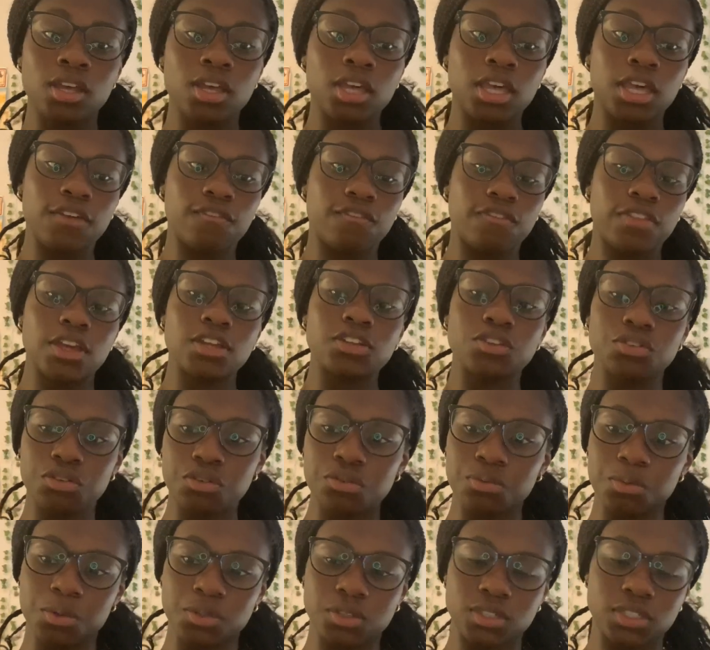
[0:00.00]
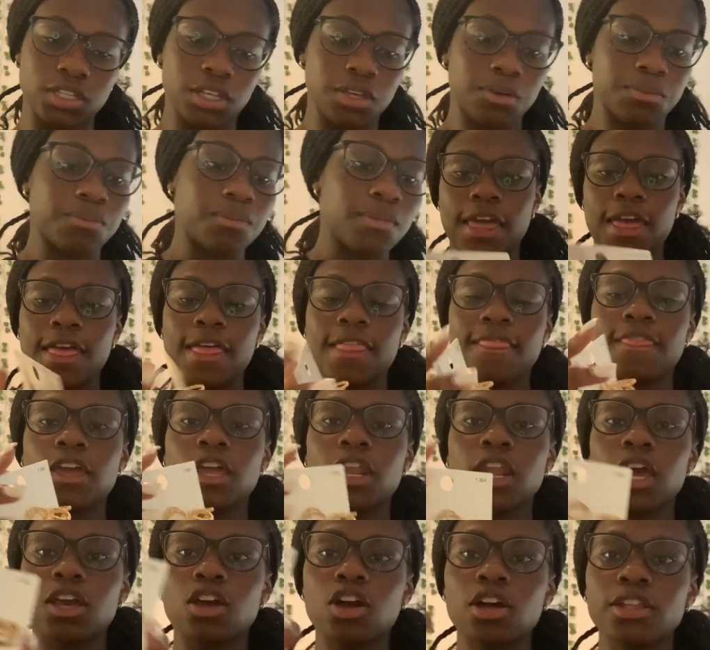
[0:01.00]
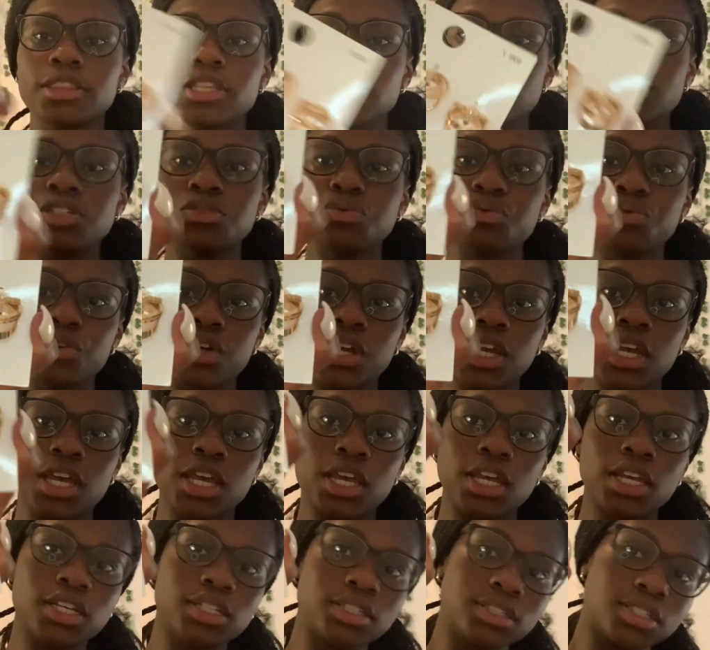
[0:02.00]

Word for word: if they do, we'll see. And then I got these rings.